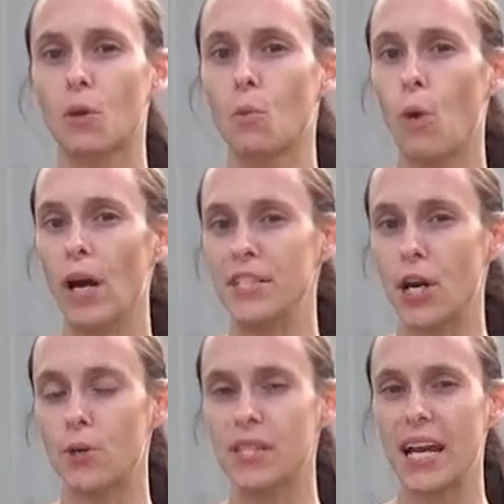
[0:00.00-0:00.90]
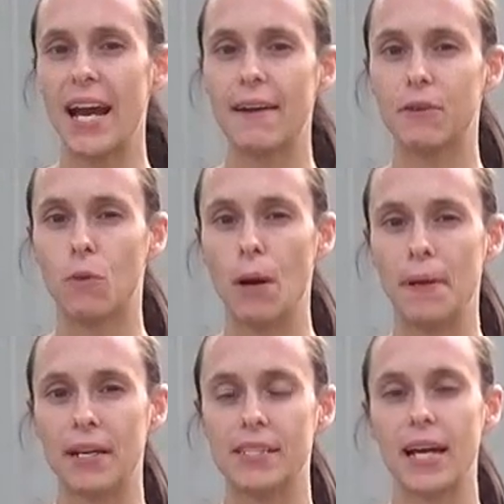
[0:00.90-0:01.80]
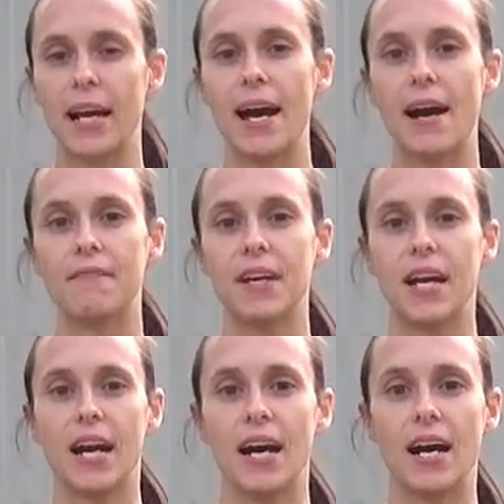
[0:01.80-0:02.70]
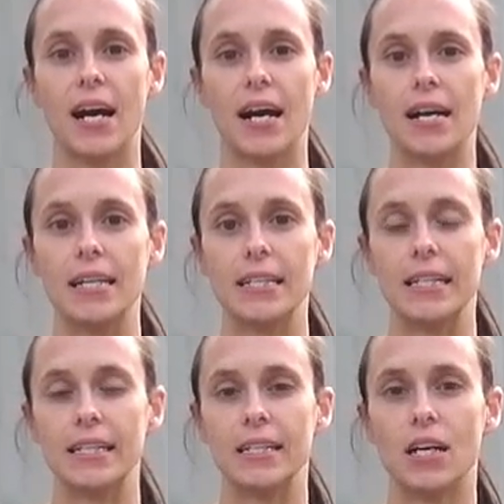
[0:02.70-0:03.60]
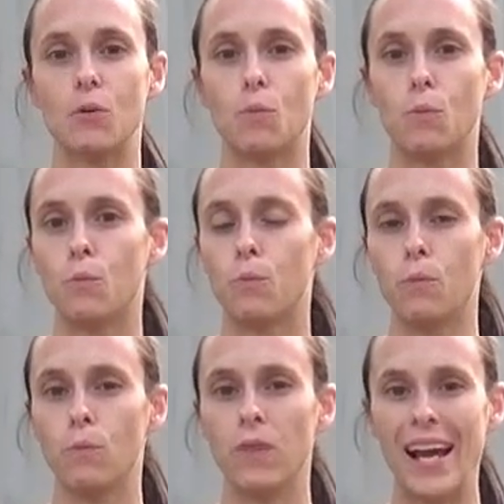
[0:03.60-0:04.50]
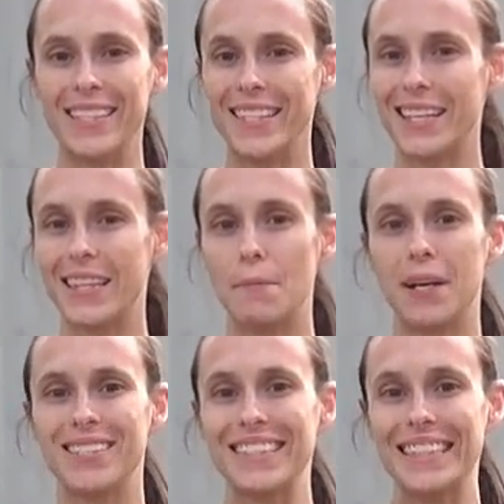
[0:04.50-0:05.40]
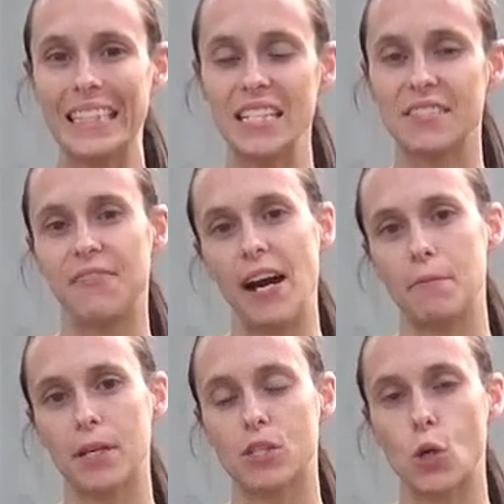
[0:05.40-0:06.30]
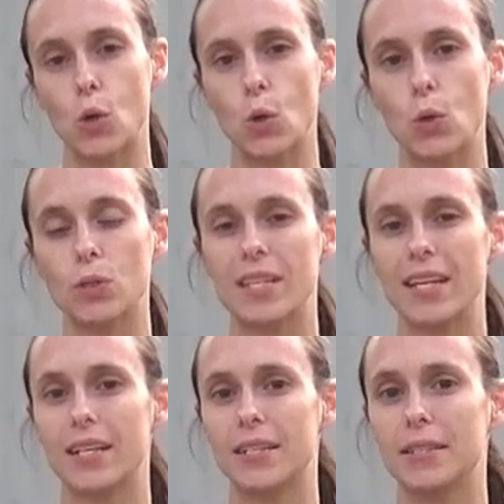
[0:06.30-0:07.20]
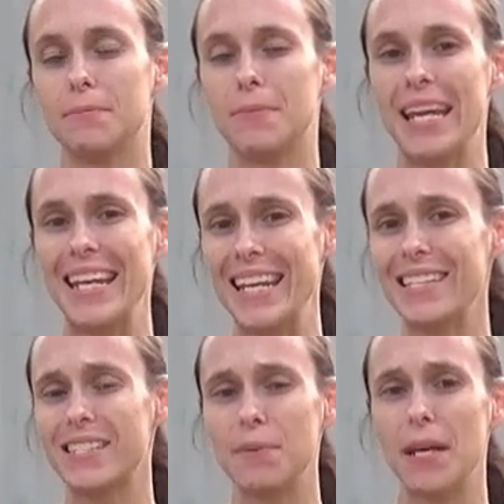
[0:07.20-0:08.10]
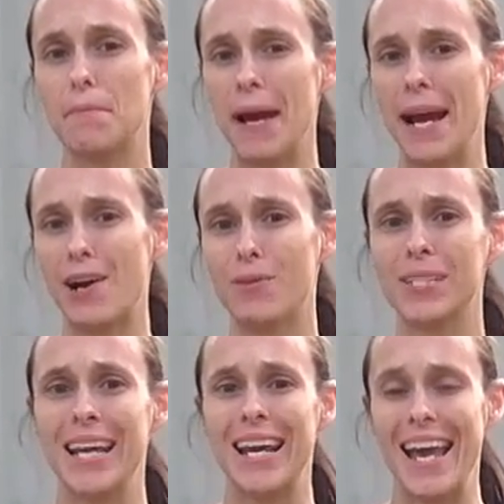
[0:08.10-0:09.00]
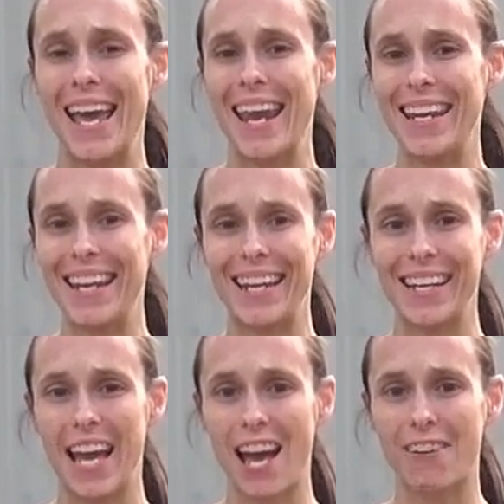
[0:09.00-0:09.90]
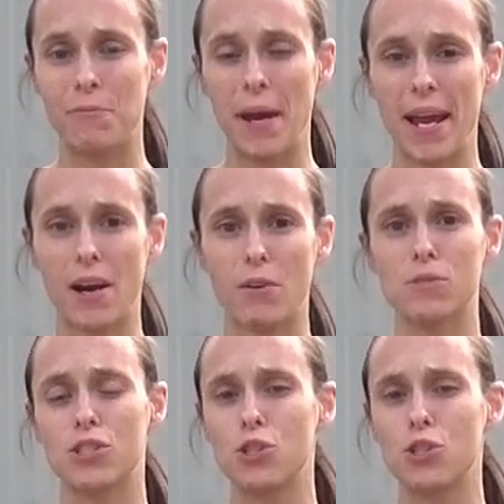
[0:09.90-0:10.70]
what does I have and what bucks I have. I like to get that buck to at least 5 months old. He needs to be about 8.5 pounds